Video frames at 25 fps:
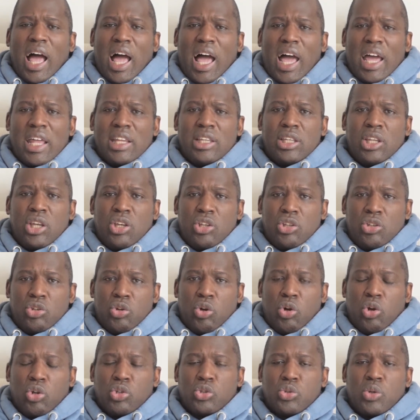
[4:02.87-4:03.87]
And
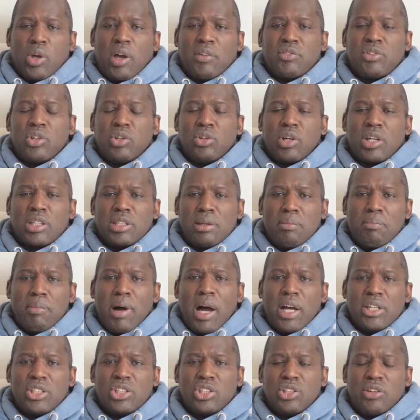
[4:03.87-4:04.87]
you also have to look at the
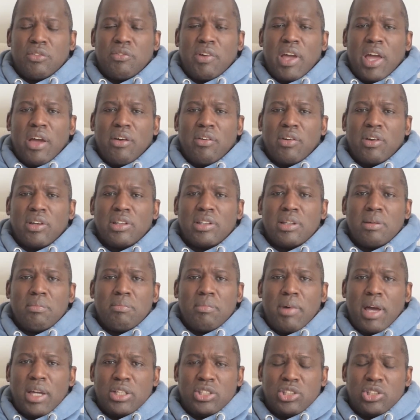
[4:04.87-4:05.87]
margin of error. The
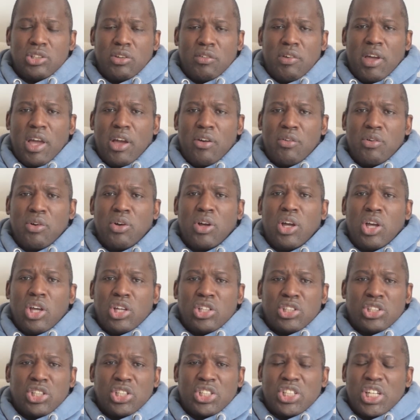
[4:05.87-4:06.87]
margin of error
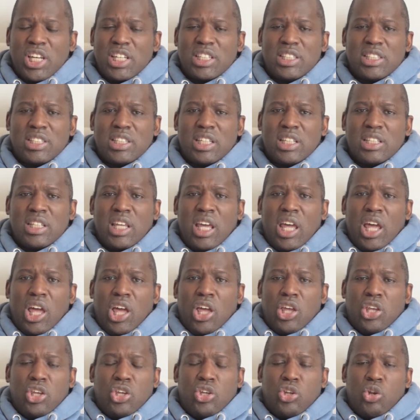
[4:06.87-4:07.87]
suggests that,
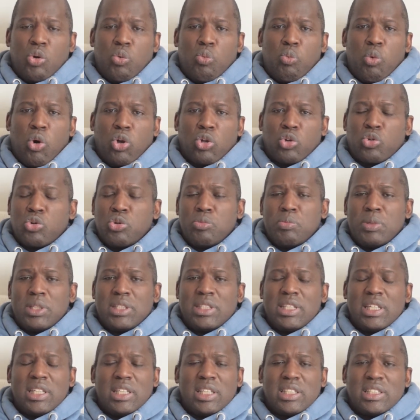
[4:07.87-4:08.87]
you know, what could be
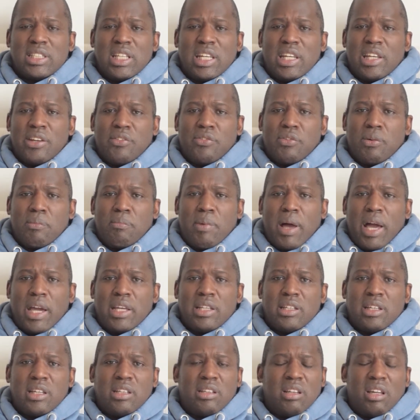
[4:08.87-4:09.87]
seen as a lead for
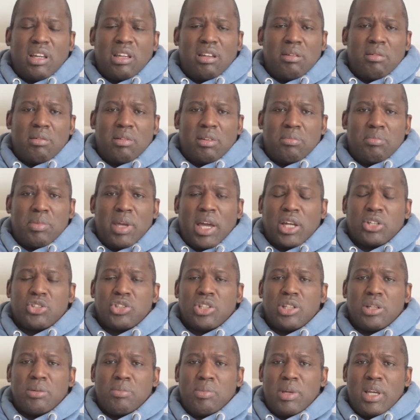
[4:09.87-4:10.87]
Biden may
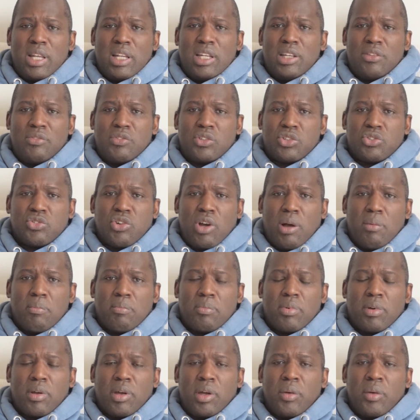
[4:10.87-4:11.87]
actually be a lead for Trump.